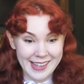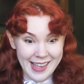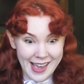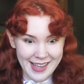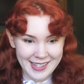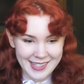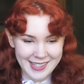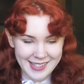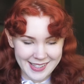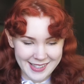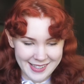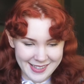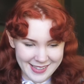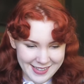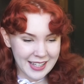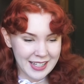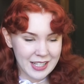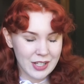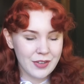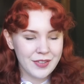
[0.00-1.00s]
yes.
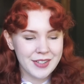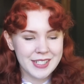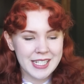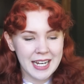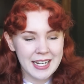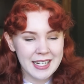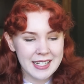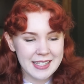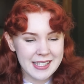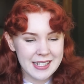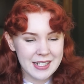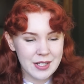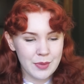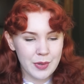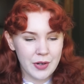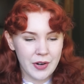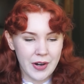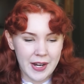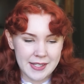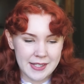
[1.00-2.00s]
You have a tendency to
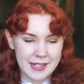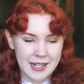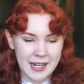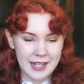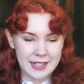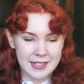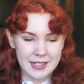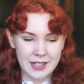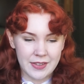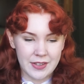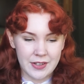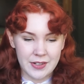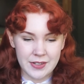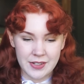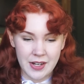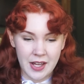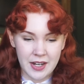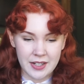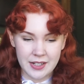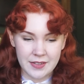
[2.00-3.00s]
procrastinate until there's
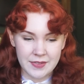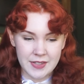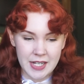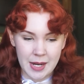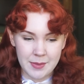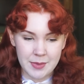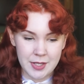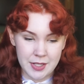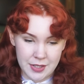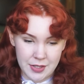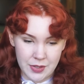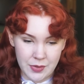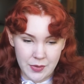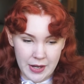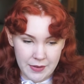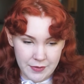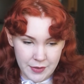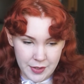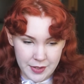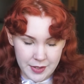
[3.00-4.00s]
not enough time to do
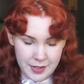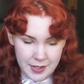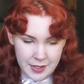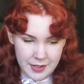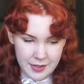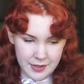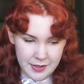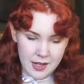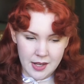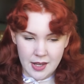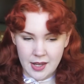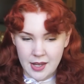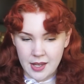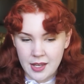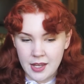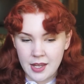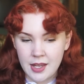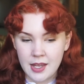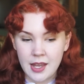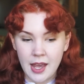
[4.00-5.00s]
everything.
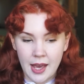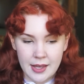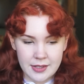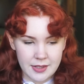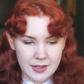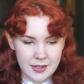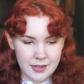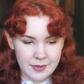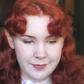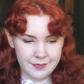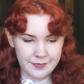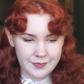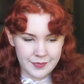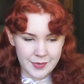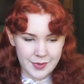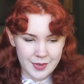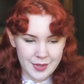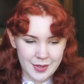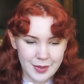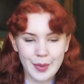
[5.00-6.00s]
Yes.
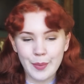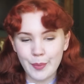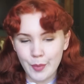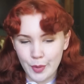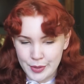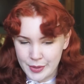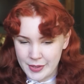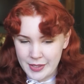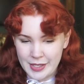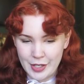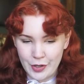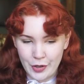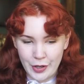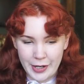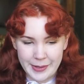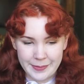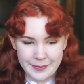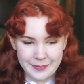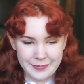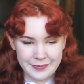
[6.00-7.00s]
Mostly
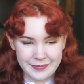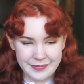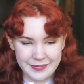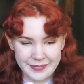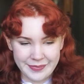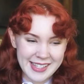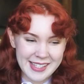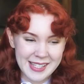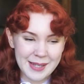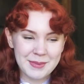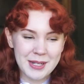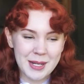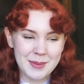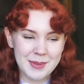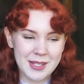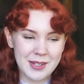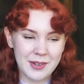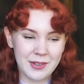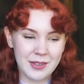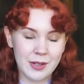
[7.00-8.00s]
agree.
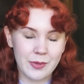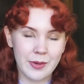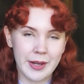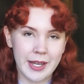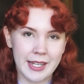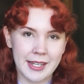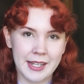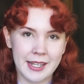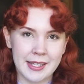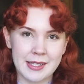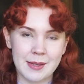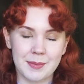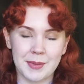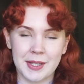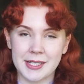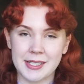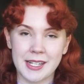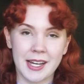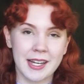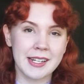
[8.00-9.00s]
Sometimes the only way I can get
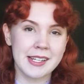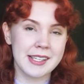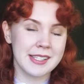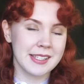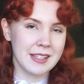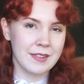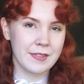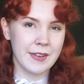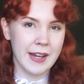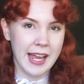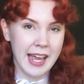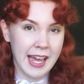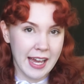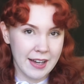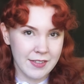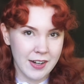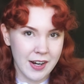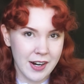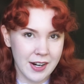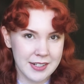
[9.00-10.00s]
something done is if I
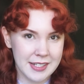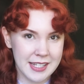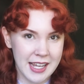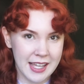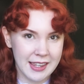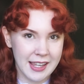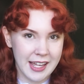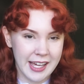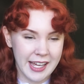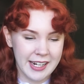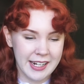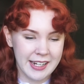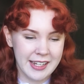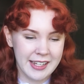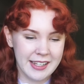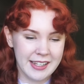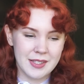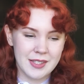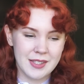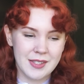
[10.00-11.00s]
have a hard deadline.
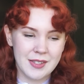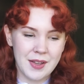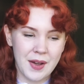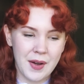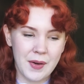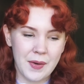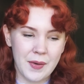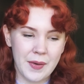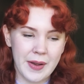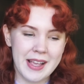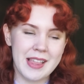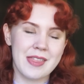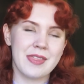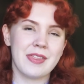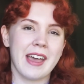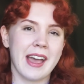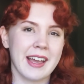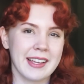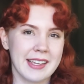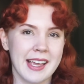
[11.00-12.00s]
So,
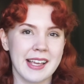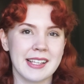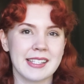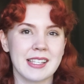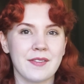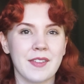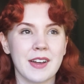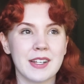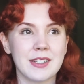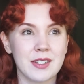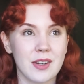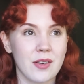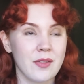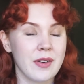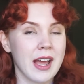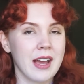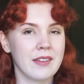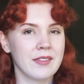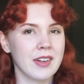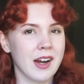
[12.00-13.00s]
in that case, if I
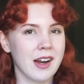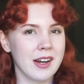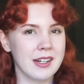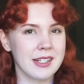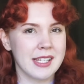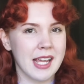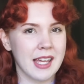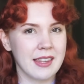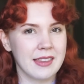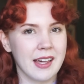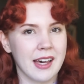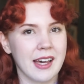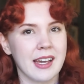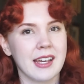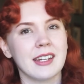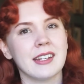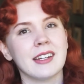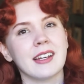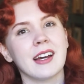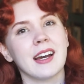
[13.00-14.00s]
don't have a hard
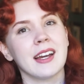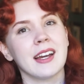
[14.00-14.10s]
deadline,